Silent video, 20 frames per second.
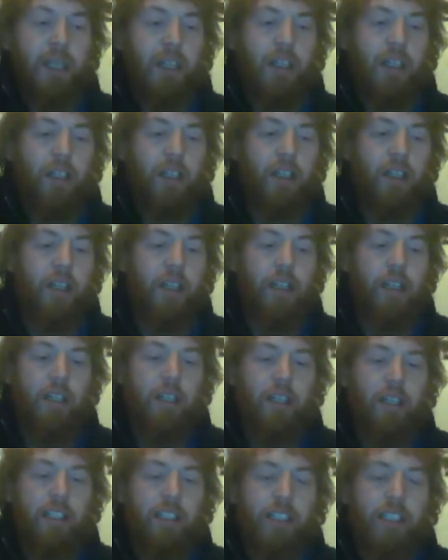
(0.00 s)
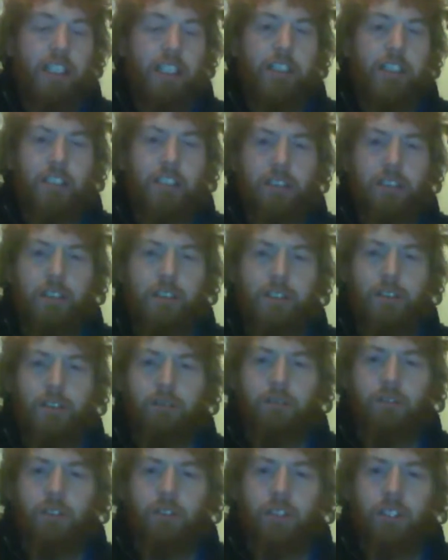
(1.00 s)
at an ale
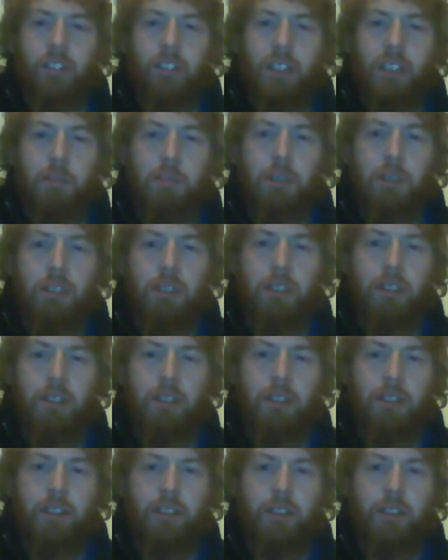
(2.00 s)
temperature.